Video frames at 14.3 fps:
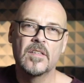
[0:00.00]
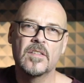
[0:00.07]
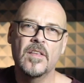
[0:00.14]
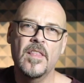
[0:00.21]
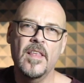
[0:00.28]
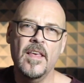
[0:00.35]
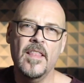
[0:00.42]

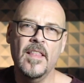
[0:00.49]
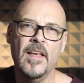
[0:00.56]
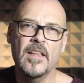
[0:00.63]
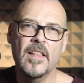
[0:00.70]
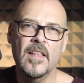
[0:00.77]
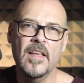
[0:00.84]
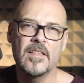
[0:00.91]
So
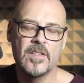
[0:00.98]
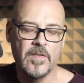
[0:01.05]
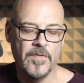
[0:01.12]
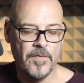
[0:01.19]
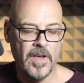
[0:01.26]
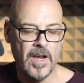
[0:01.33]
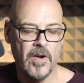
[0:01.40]
that's the
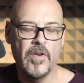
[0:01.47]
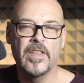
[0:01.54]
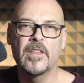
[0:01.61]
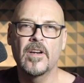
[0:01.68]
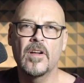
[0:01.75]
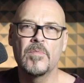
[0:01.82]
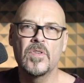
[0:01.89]
fingering
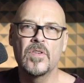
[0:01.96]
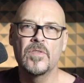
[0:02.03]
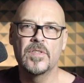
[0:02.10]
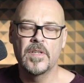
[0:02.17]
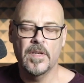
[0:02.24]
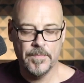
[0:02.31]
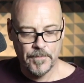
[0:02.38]
that I'm
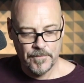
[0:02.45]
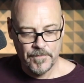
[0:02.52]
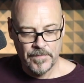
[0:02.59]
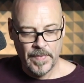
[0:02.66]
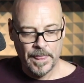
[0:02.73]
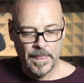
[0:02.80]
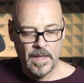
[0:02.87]
using.
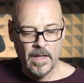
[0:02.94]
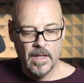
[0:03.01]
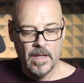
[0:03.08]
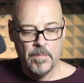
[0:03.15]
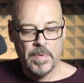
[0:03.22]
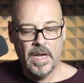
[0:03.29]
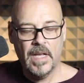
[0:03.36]

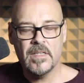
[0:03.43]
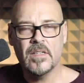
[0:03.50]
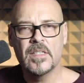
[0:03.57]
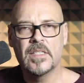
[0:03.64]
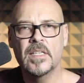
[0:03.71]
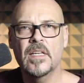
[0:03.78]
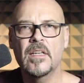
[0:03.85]
But as I
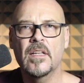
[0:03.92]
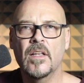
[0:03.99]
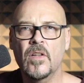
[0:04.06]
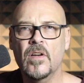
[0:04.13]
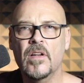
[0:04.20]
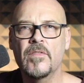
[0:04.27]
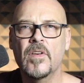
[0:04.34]
said, a
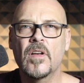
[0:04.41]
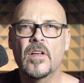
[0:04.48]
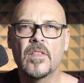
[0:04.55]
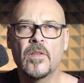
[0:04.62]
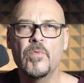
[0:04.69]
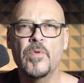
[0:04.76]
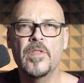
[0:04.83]
lot of
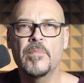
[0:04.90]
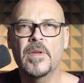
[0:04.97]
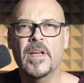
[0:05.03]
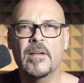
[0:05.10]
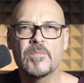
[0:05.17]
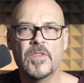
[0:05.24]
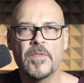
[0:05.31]
the rhythm
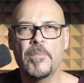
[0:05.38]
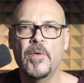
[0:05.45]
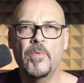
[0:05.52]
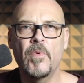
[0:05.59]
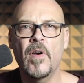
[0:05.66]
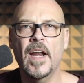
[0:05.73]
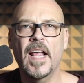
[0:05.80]
comes from the
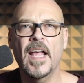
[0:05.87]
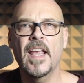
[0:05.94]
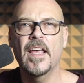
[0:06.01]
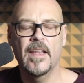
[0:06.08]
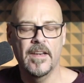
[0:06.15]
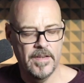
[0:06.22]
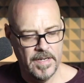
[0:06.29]
right
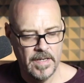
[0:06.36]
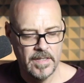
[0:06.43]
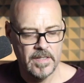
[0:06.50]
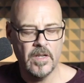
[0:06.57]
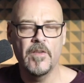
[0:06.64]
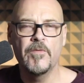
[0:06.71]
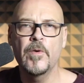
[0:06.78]
hand.
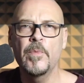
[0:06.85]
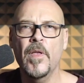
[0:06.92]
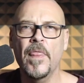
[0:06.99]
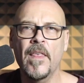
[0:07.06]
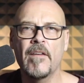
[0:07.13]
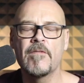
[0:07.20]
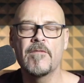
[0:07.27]
So if we want
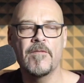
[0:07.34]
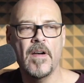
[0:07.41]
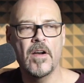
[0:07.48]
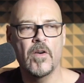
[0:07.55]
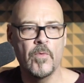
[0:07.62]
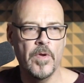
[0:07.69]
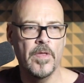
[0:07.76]
that
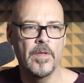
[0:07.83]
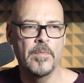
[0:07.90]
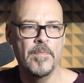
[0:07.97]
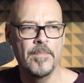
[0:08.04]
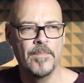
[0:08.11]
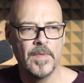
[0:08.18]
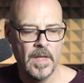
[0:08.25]
funk
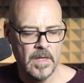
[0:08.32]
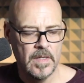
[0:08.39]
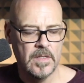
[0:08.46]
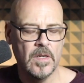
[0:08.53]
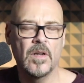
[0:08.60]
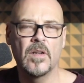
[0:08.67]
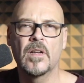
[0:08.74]
rhythm,
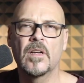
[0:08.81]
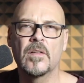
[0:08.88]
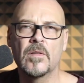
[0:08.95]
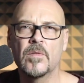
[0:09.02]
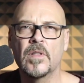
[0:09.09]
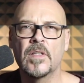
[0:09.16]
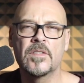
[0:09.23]
so
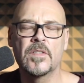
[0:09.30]
let's